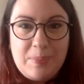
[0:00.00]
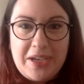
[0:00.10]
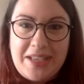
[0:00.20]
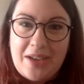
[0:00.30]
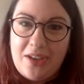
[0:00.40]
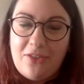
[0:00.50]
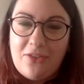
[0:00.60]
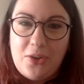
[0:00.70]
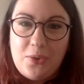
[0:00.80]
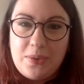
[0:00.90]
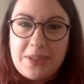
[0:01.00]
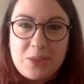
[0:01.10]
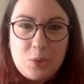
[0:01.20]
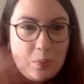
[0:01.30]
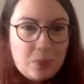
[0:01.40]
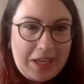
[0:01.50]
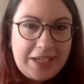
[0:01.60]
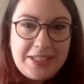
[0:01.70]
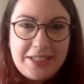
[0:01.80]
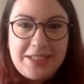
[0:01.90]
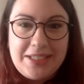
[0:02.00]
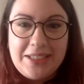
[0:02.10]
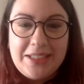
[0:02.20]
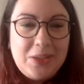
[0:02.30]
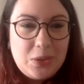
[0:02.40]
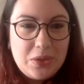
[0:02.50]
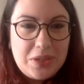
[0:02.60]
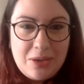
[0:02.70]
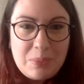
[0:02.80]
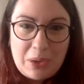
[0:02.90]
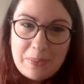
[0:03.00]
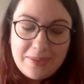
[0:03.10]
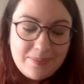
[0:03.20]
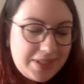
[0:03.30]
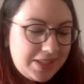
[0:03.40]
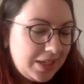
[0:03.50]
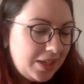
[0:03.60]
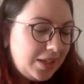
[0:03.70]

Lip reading: but is having a few storm-related audio problems,